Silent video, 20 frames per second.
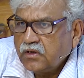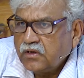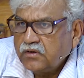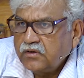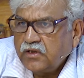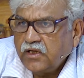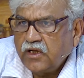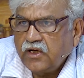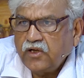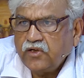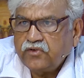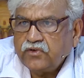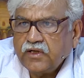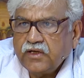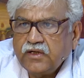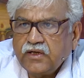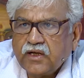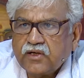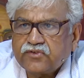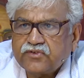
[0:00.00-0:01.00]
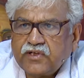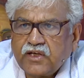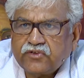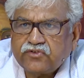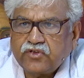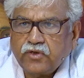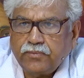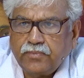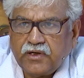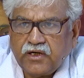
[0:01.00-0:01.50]
There is
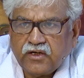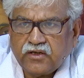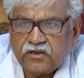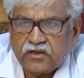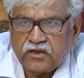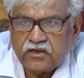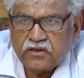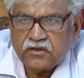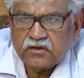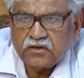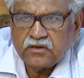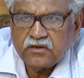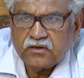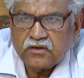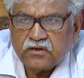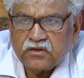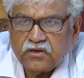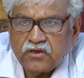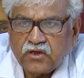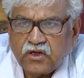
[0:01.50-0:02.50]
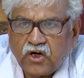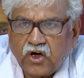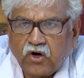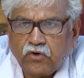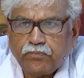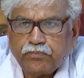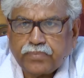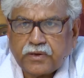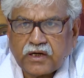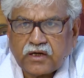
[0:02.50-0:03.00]
inaccessibility
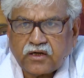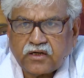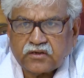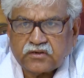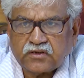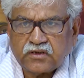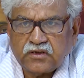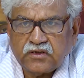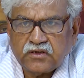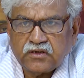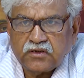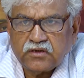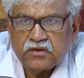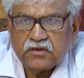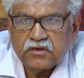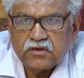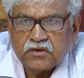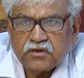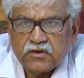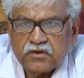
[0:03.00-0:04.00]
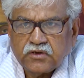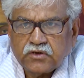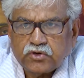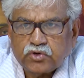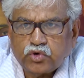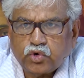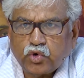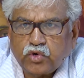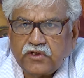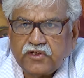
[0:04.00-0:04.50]
of Prakriti
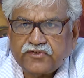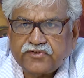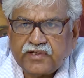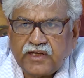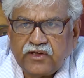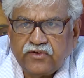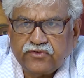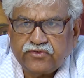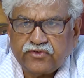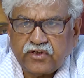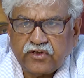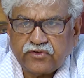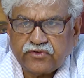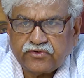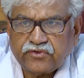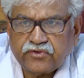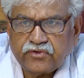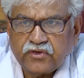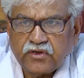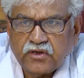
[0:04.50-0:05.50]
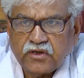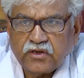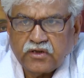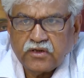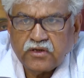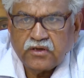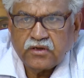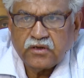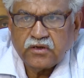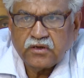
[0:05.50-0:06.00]
through the senses
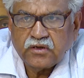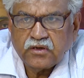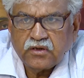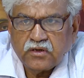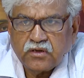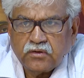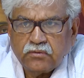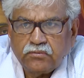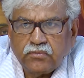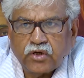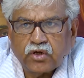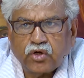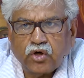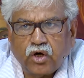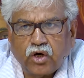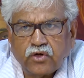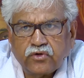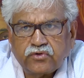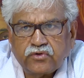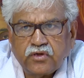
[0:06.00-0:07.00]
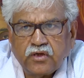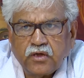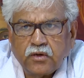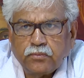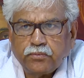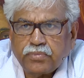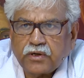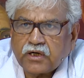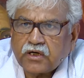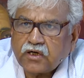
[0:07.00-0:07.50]
because
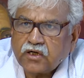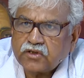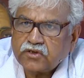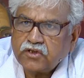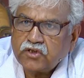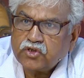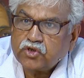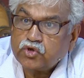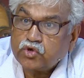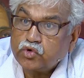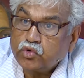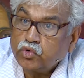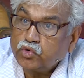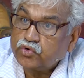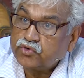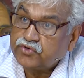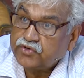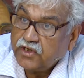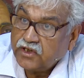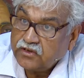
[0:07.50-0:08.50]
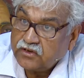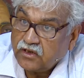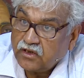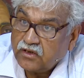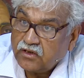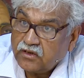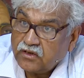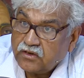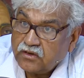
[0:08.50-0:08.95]
Prakriti is too subtle.